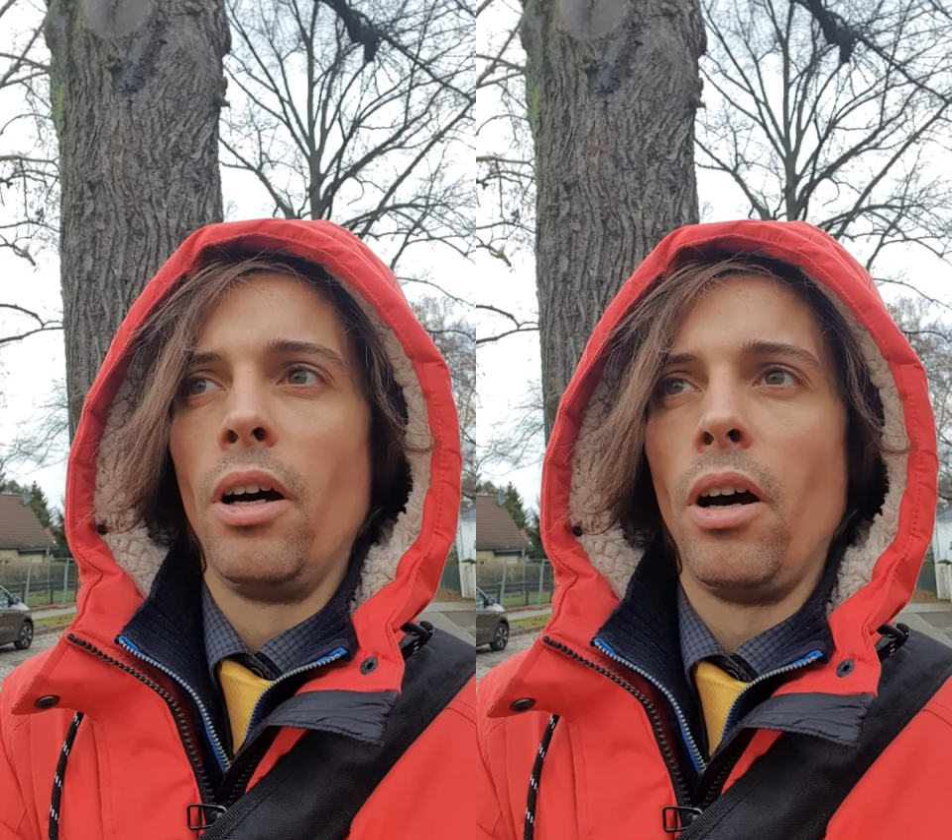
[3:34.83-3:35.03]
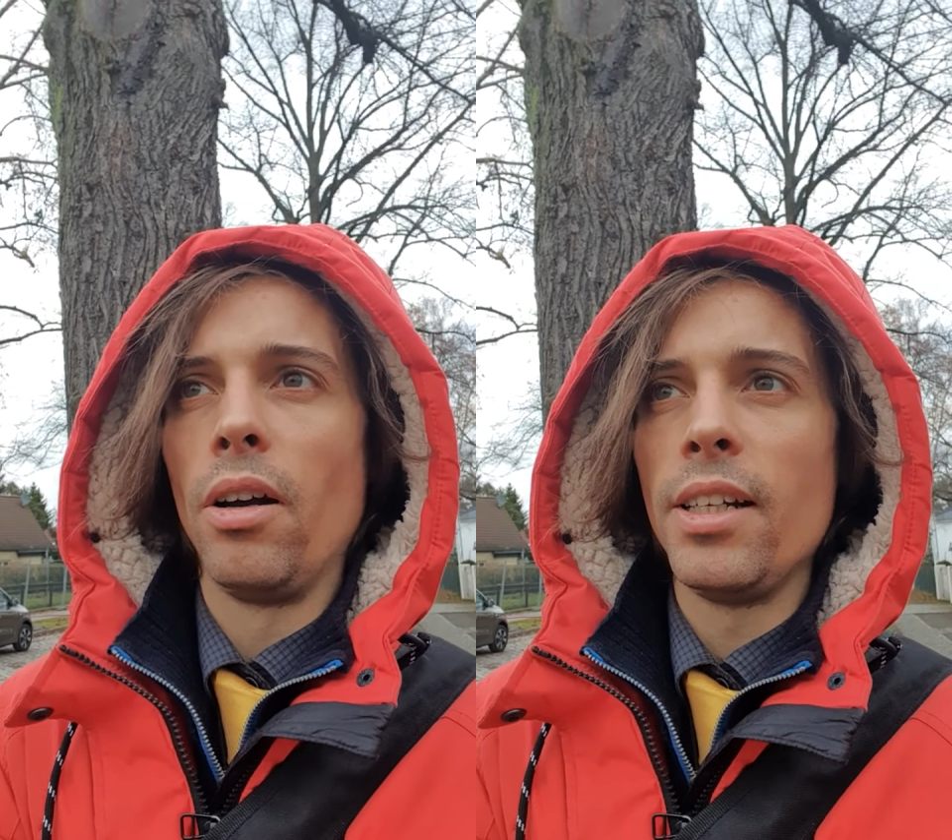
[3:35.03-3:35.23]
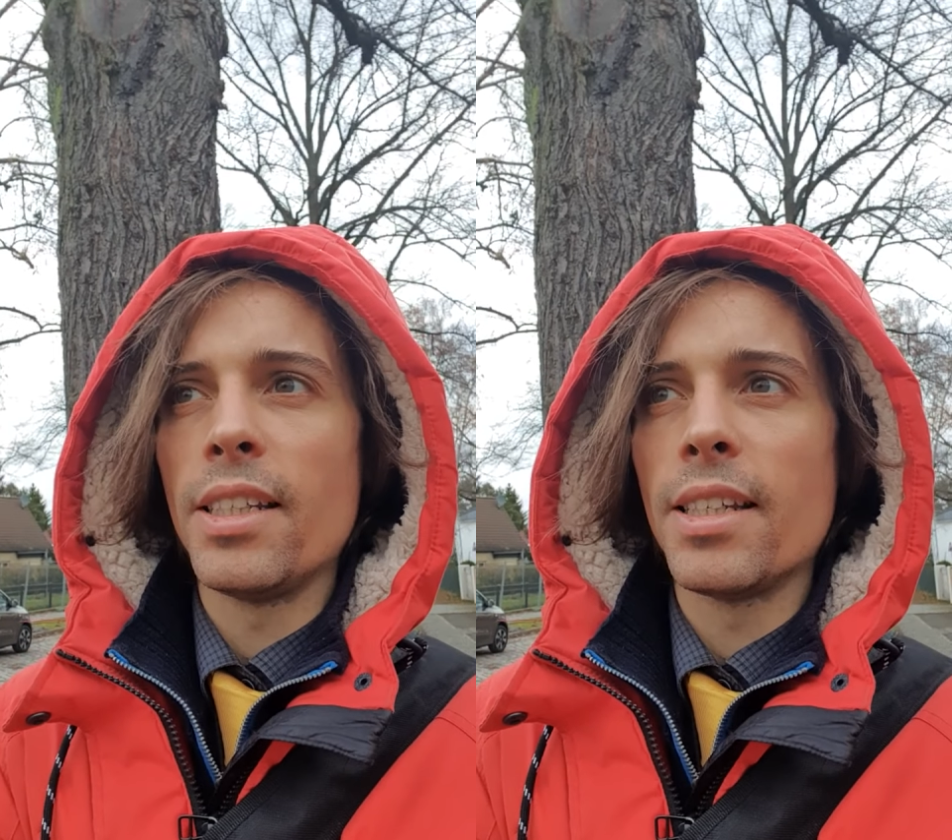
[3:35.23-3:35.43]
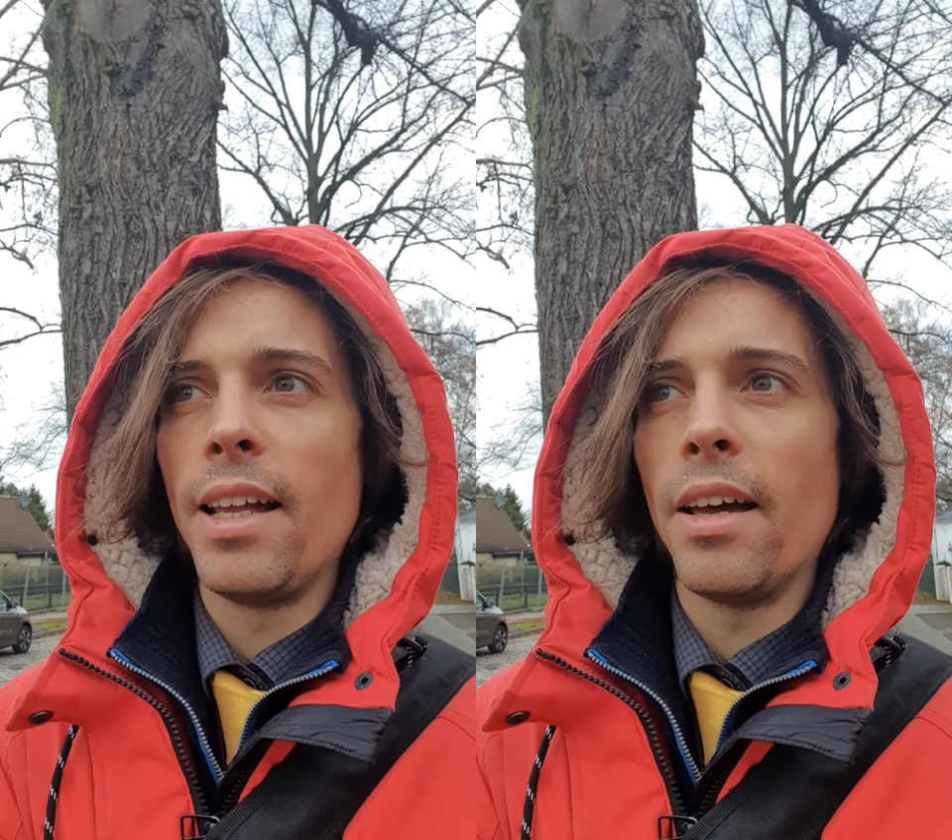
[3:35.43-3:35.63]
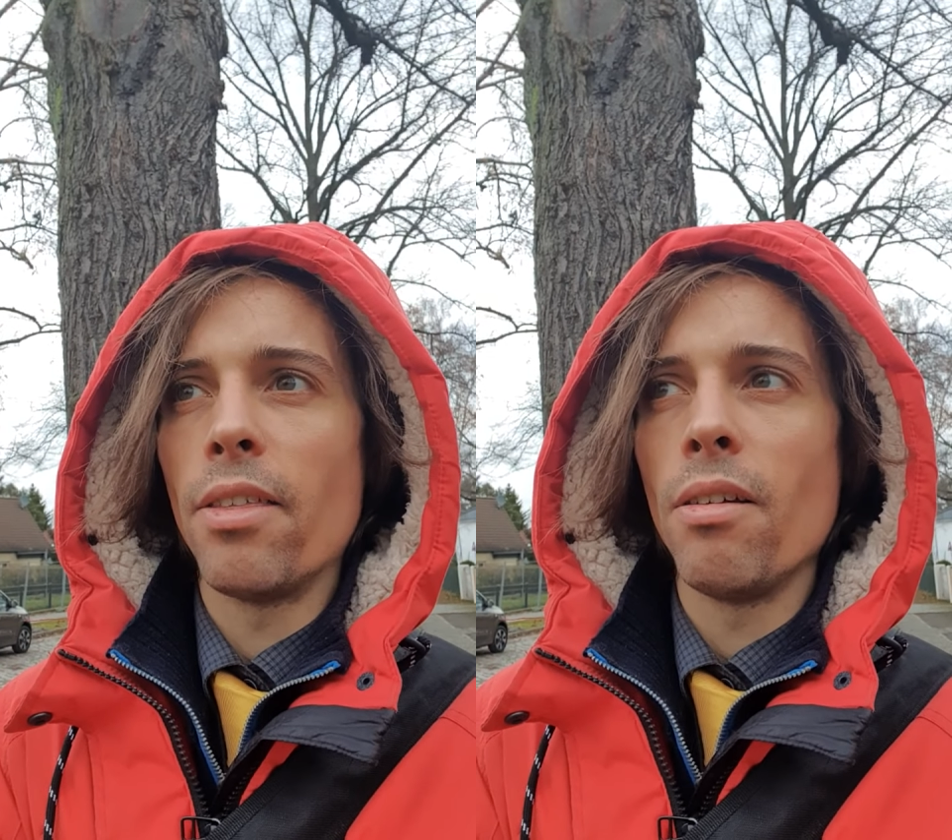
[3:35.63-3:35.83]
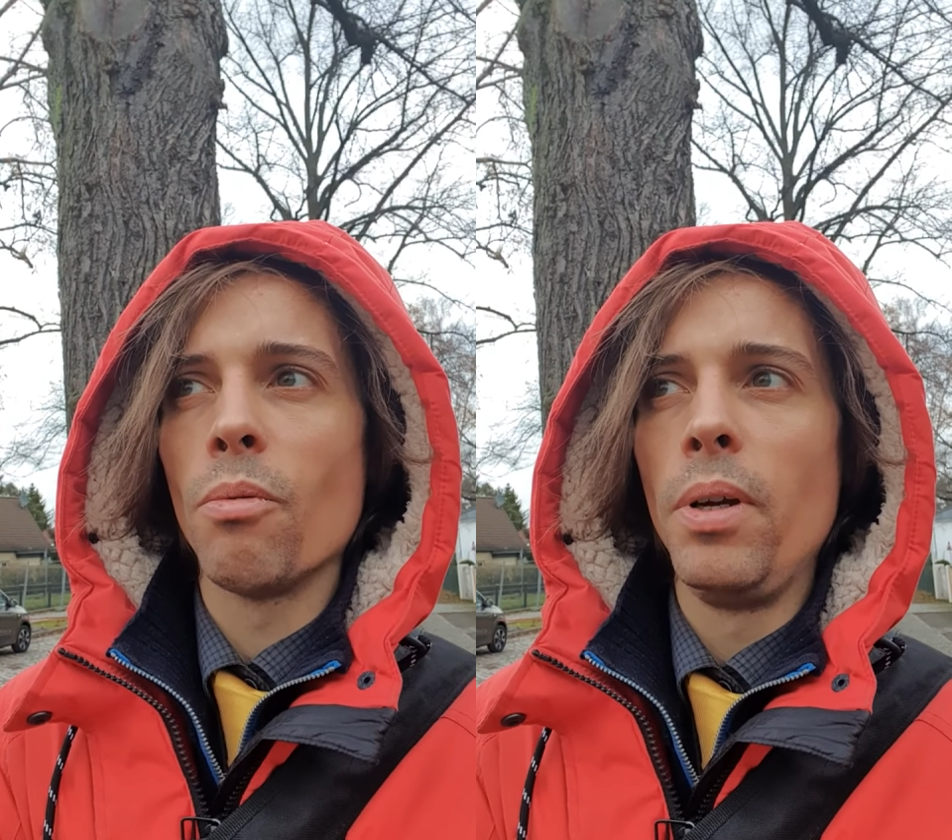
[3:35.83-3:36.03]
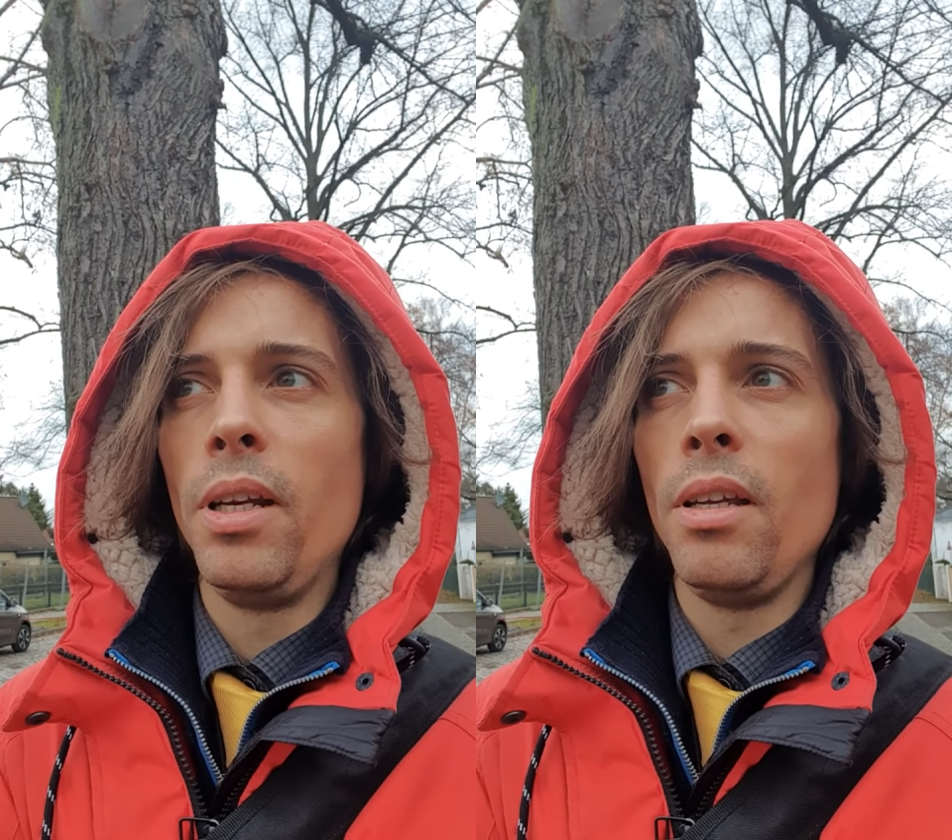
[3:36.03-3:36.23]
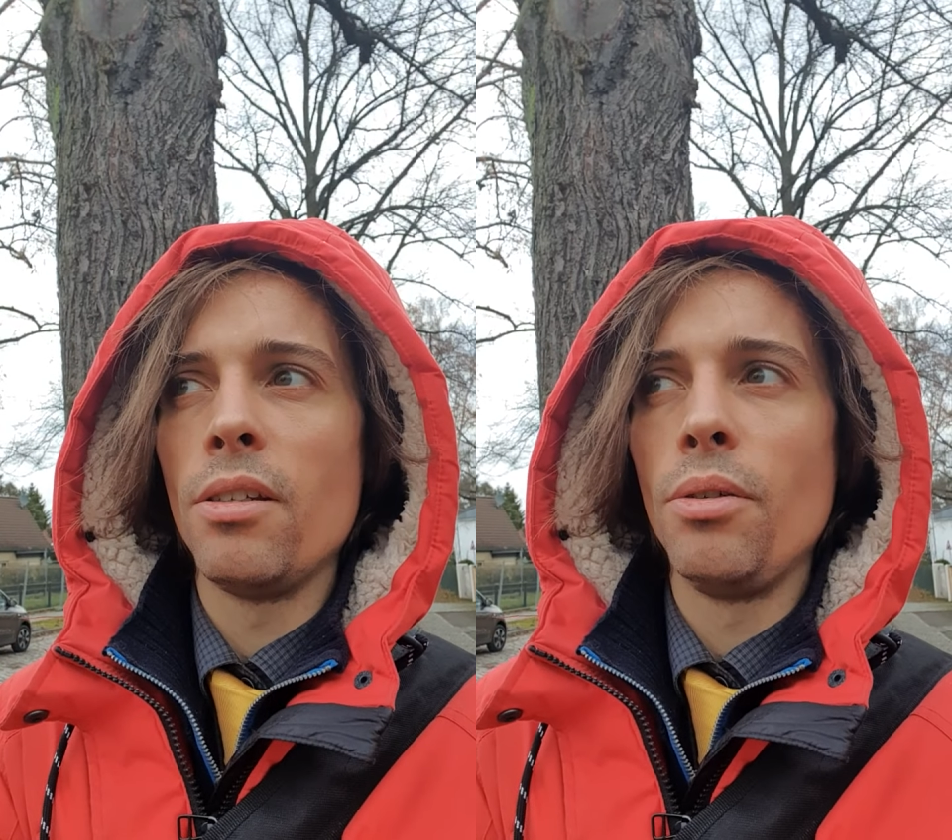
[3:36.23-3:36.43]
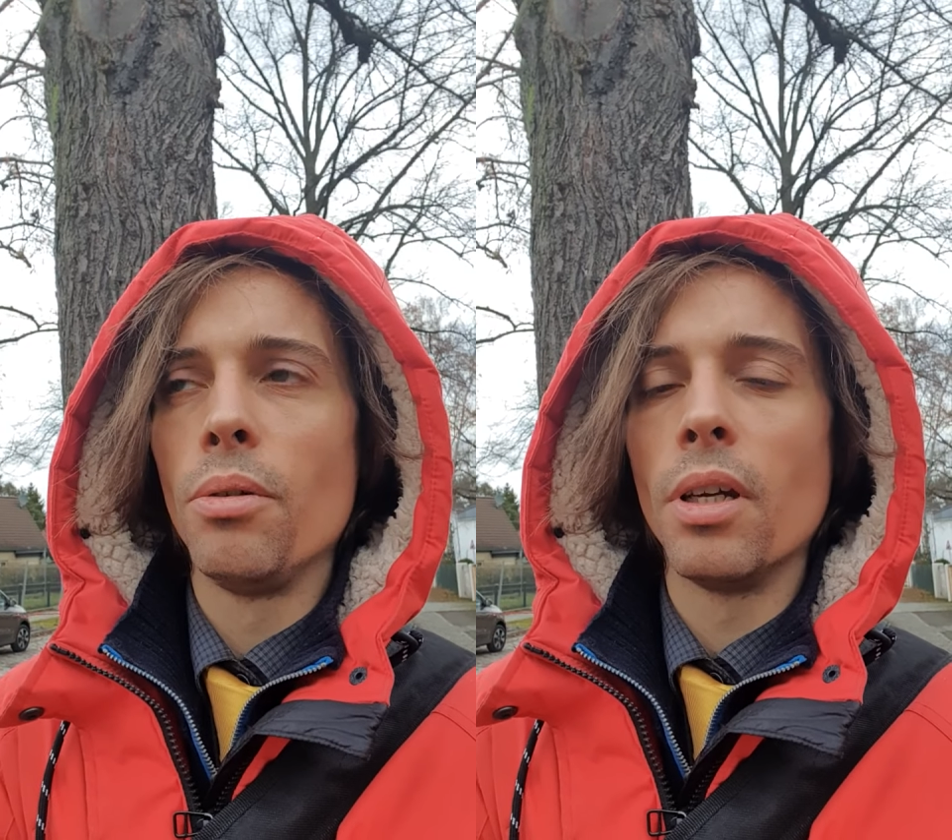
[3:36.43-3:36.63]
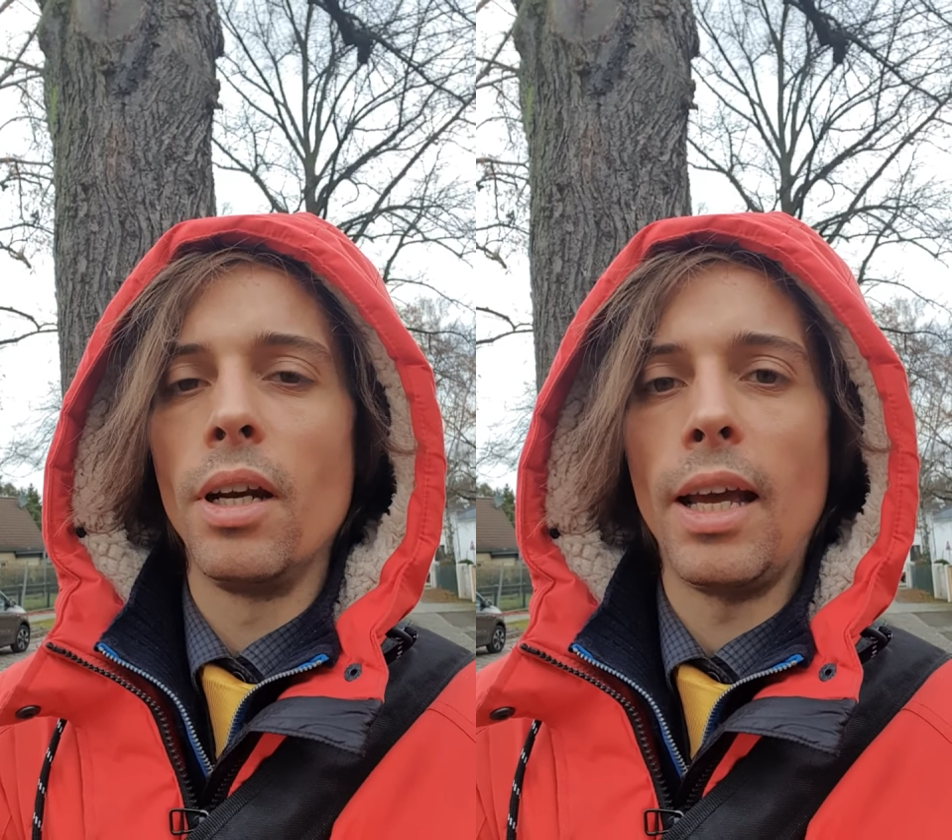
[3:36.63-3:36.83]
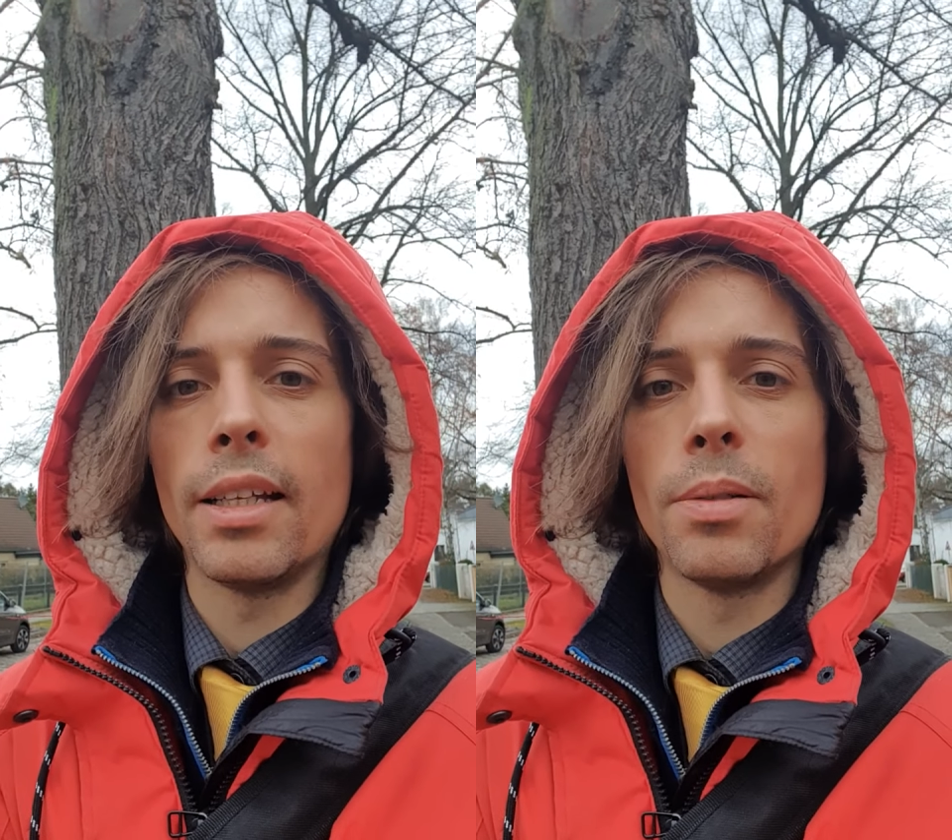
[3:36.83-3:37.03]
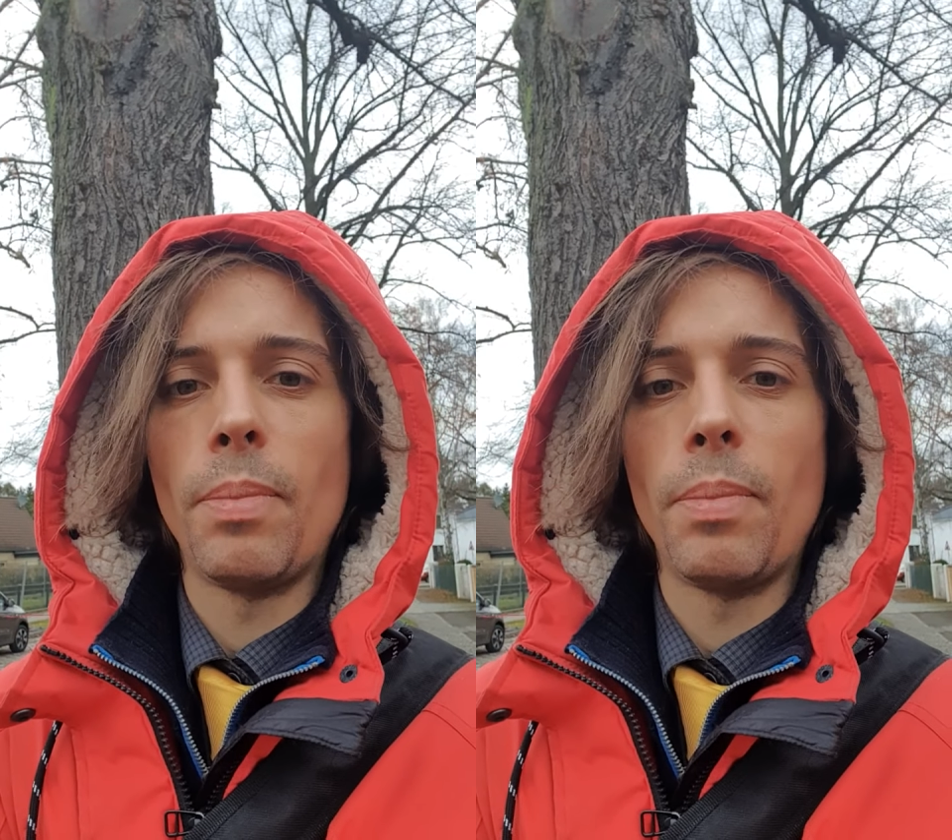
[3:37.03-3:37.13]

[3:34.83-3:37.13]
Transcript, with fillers: honestly, I think we need to connect